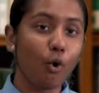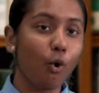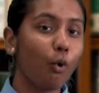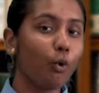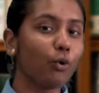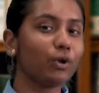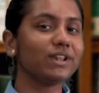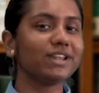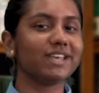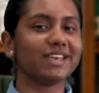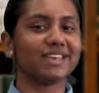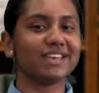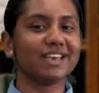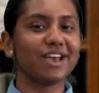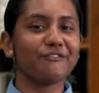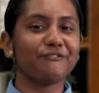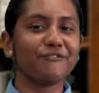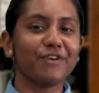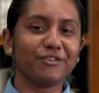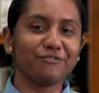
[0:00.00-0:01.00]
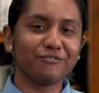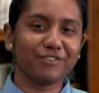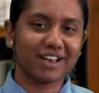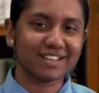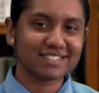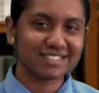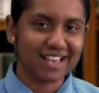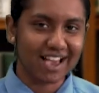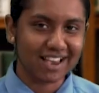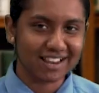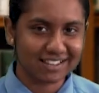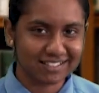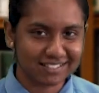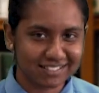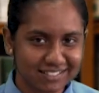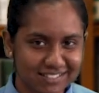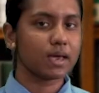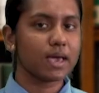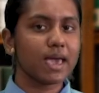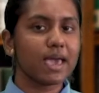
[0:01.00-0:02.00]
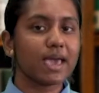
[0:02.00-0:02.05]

only when we are silenced.